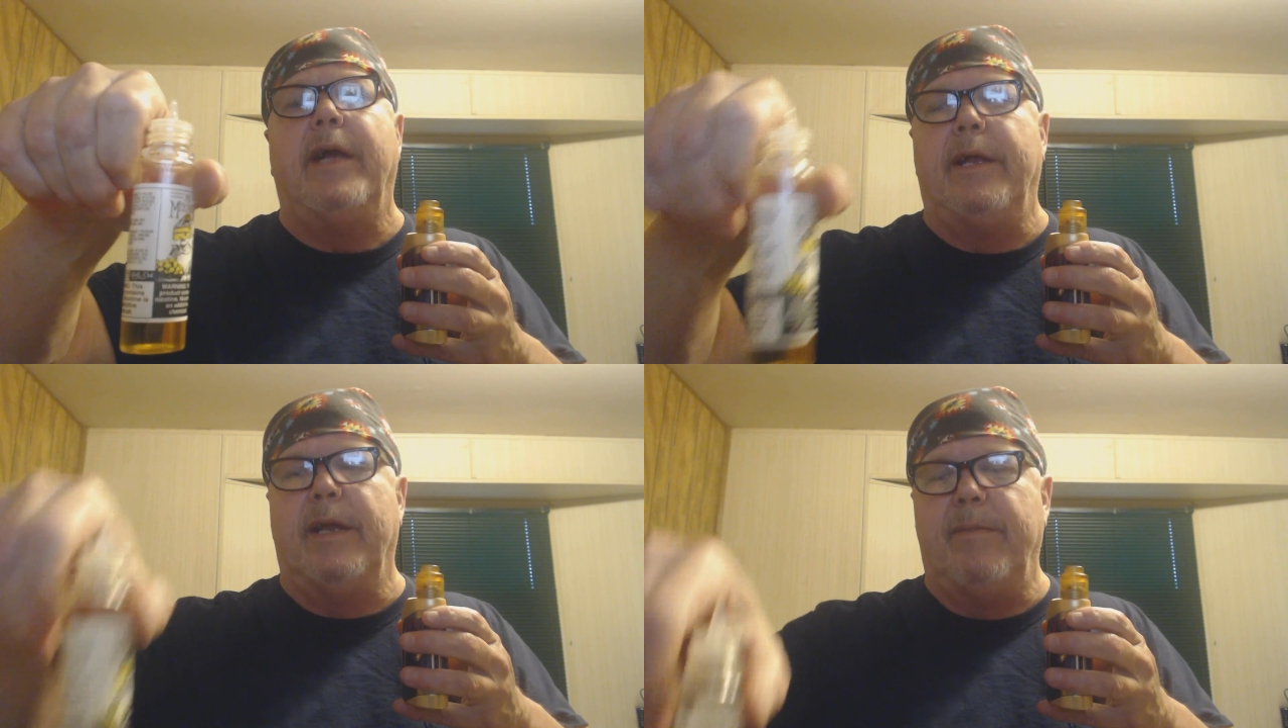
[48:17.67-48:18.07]

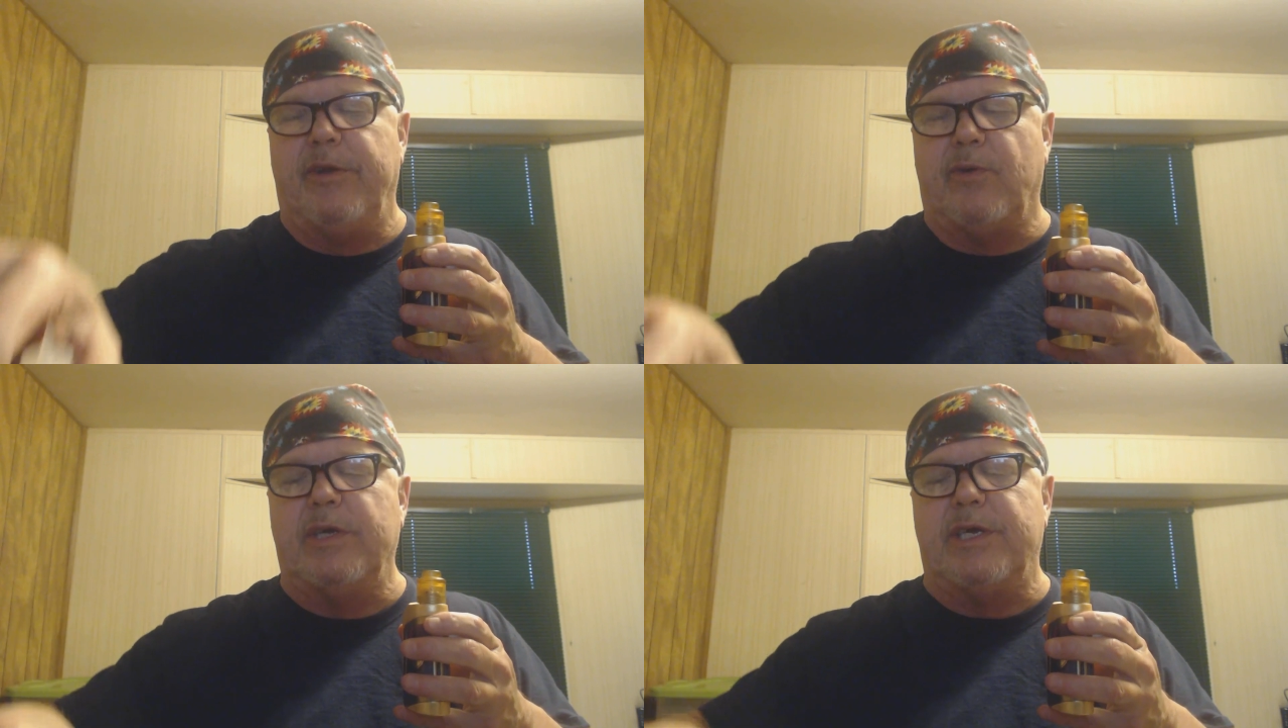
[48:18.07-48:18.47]
And lemon
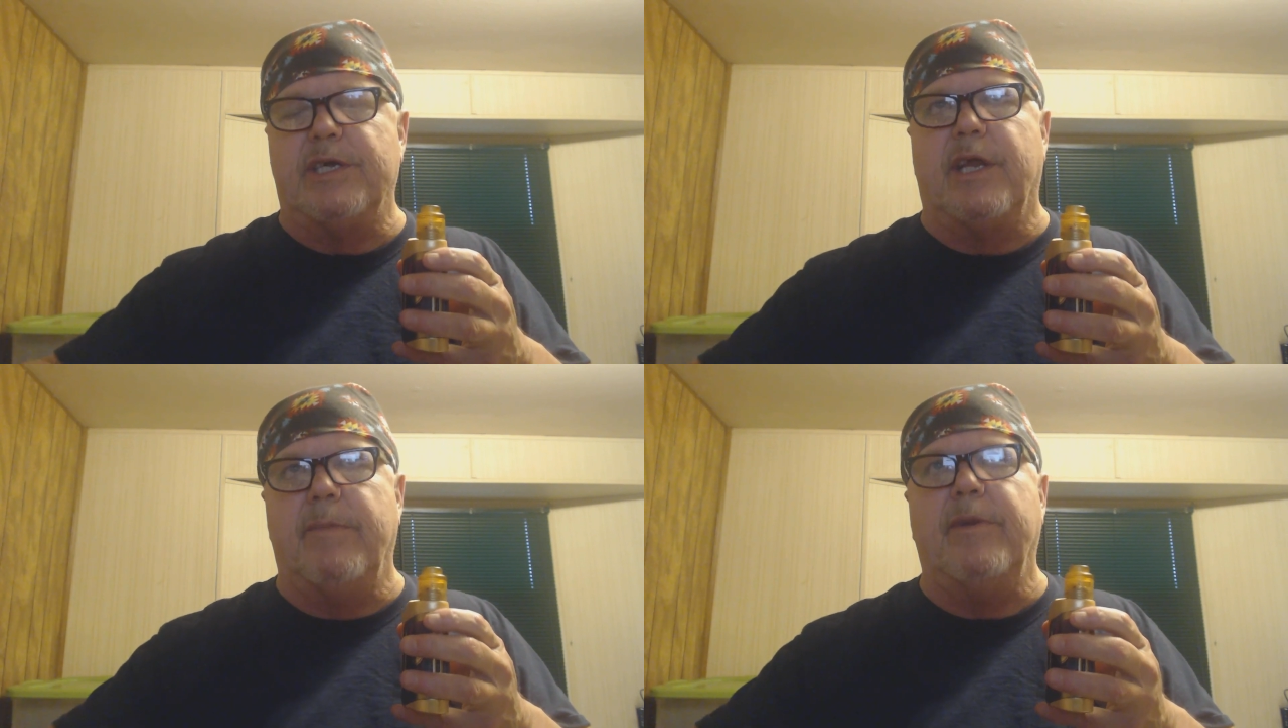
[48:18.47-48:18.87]
twist
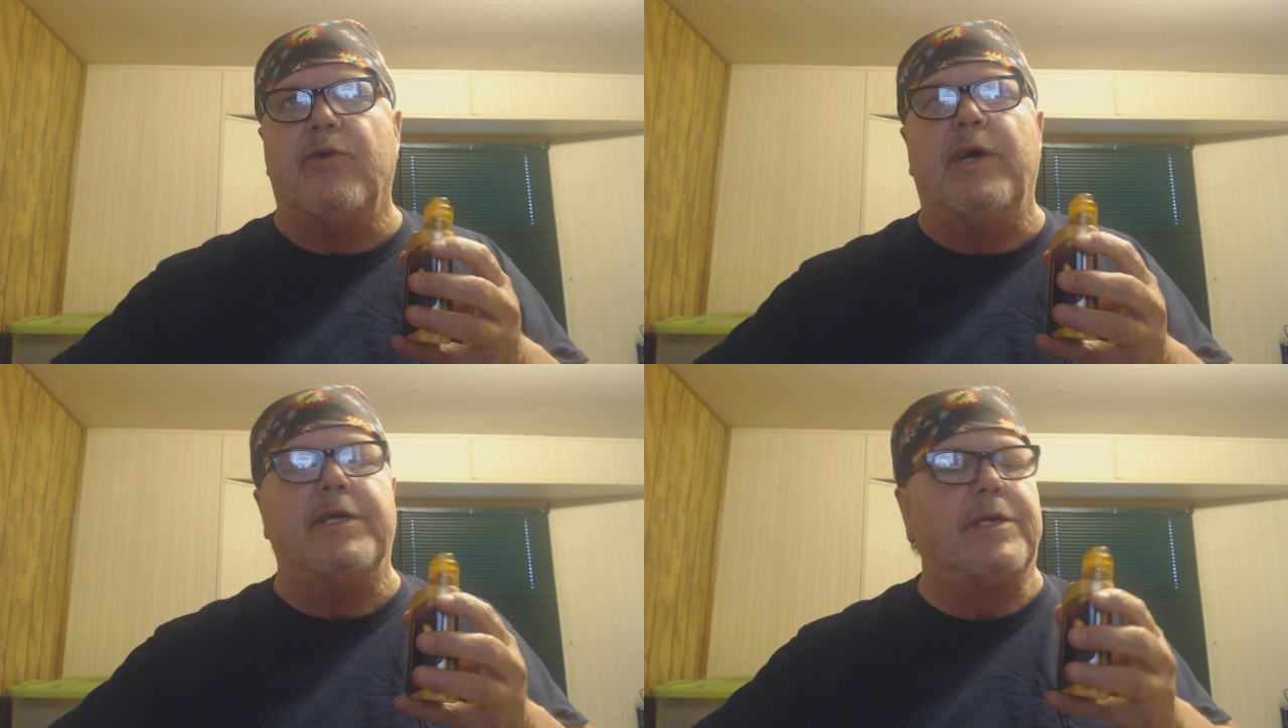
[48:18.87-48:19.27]
is lemon
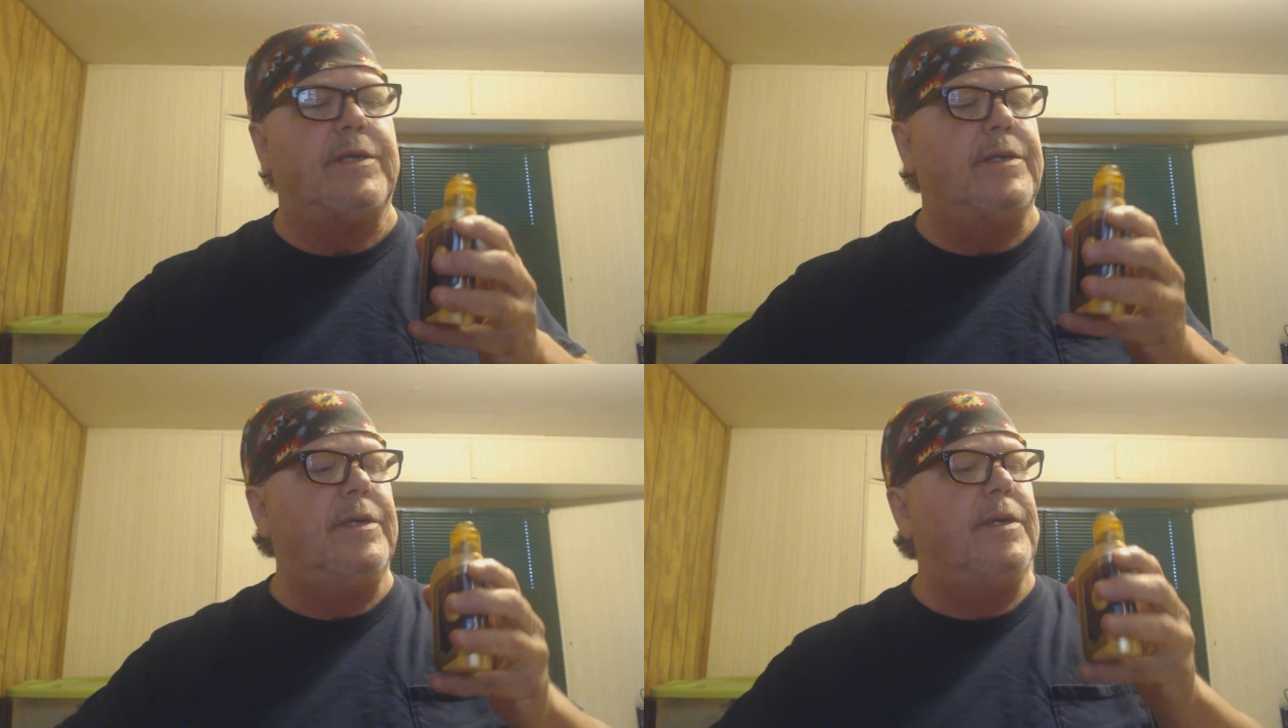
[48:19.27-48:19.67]
twist.